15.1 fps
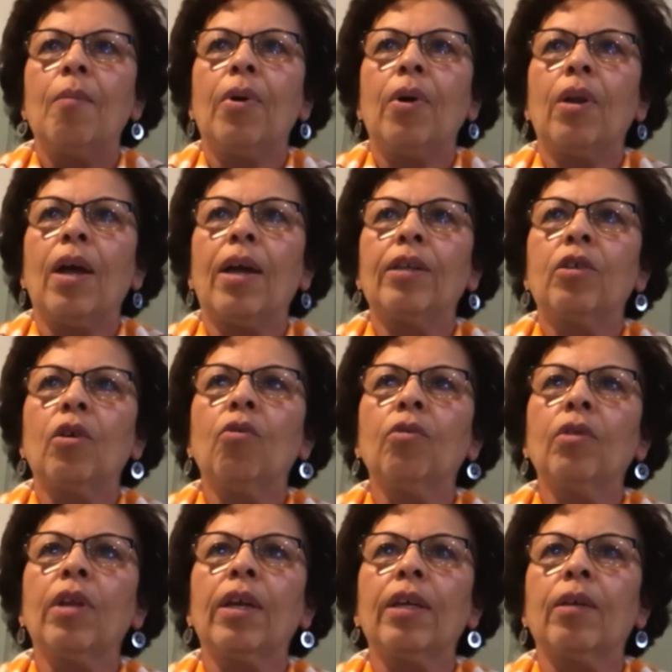but I
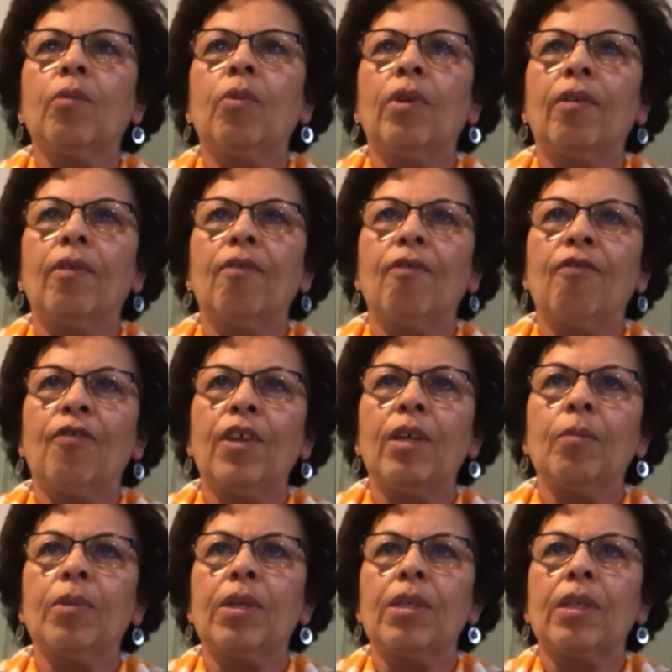don't like when
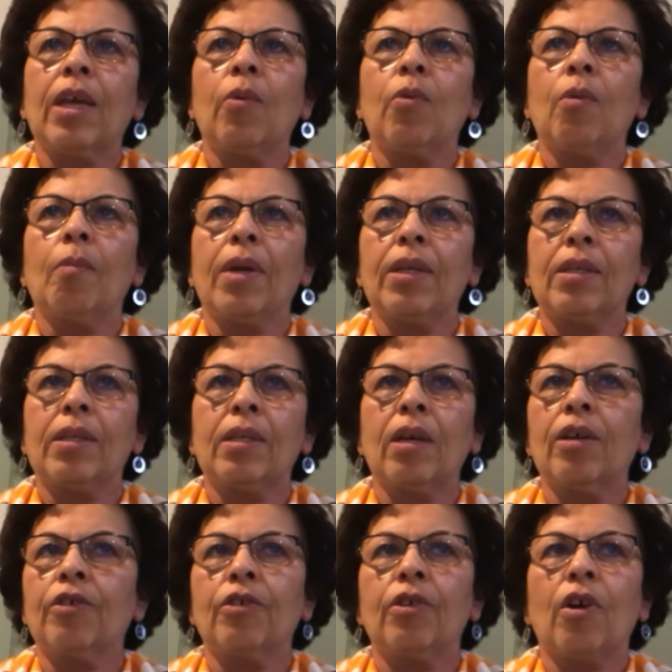families say, well, my
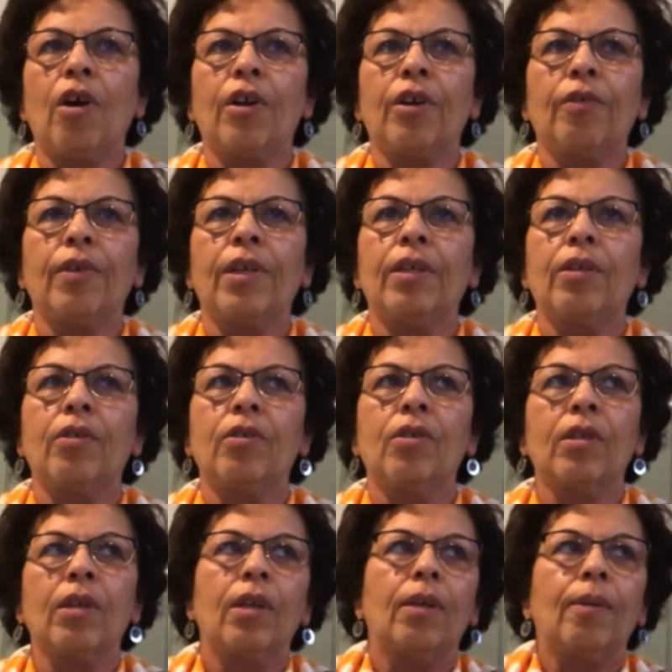son or daughter
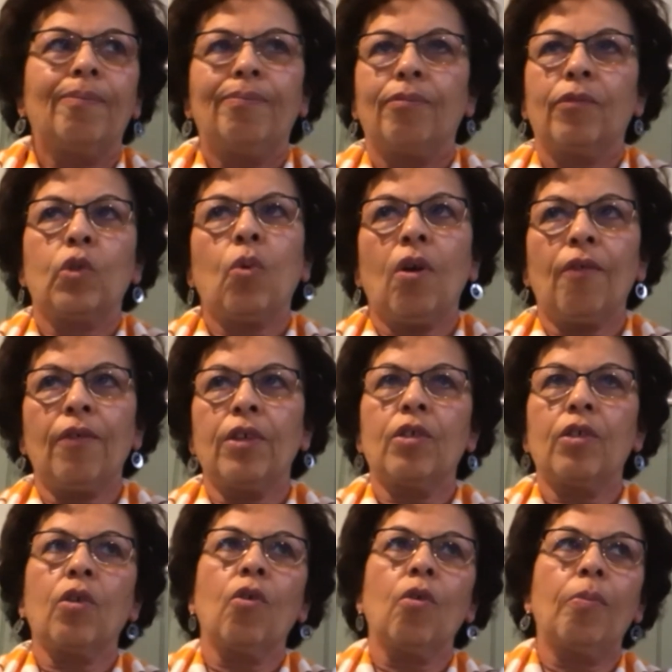is 12
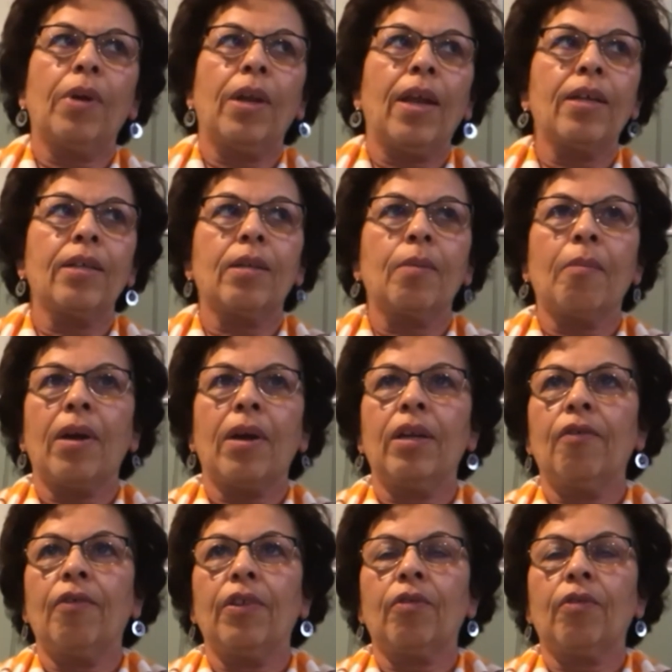years old, but has the
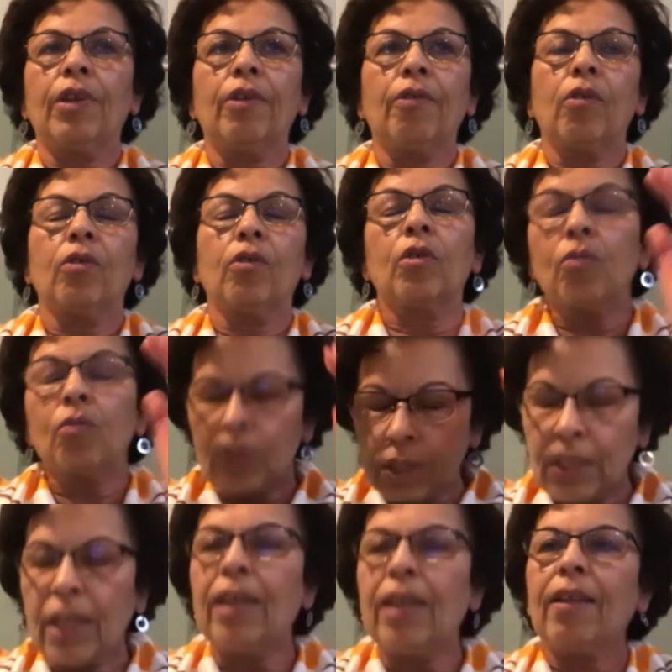mind of a 3-year-old. Don't
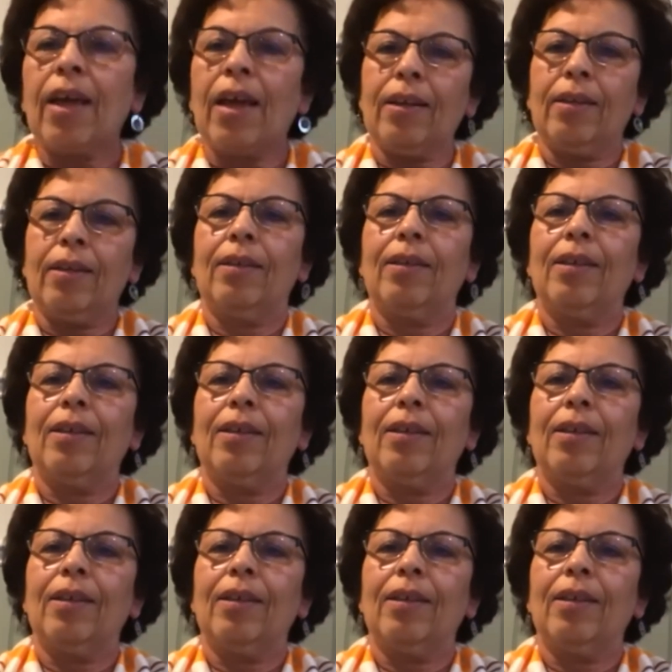say that.